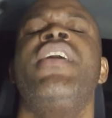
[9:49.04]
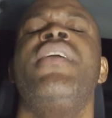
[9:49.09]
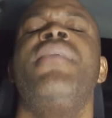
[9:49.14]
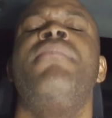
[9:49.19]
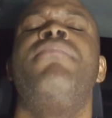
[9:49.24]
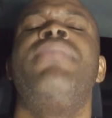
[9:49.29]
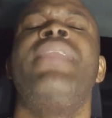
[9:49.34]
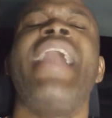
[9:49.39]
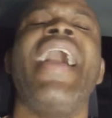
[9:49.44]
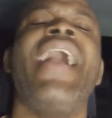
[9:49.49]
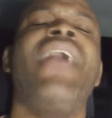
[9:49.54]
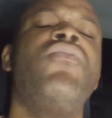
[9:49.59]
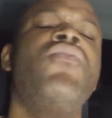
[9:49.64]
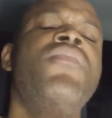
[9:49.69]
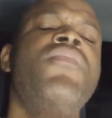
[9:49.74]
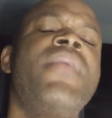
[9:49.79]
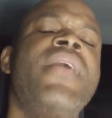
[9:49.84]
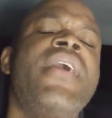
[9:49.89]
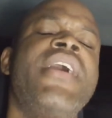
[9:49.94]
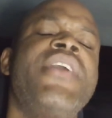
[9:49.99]
Black
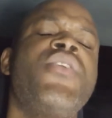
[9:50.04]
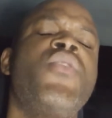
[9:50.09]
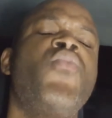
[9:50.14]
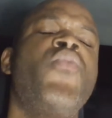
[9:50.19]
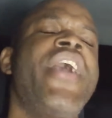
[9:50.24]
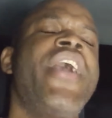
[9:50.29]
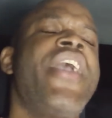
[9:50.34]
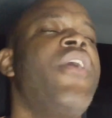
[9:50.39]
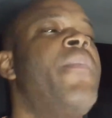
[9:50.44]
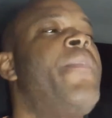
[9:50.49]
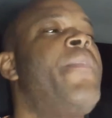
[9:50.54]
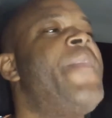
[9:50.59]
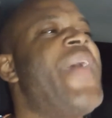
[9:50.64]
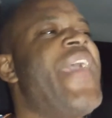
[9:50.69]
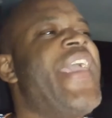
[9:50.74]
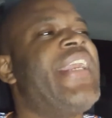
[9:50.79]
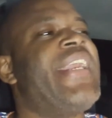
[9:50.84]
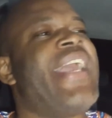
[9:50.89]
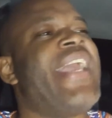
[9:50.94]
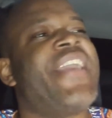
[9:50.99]
woman, you wear your
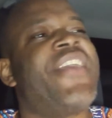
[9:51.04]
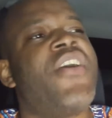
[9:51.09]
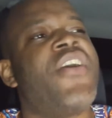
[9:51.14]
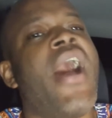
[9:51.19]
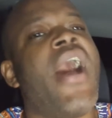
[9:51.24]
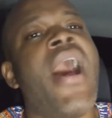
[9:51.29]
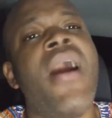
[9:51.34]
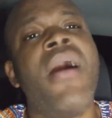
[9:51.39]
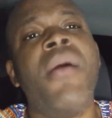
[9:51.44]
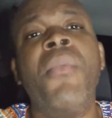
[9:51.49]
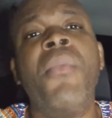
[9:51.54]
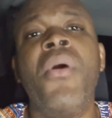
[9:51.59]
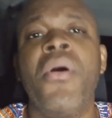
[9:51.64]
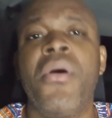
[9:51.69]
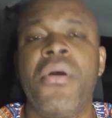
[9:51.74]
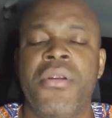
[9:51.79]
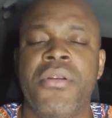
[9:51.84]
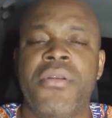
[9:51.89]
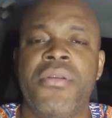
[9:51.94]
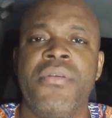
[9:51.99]
pain like your
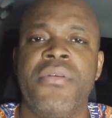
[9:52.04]
armor.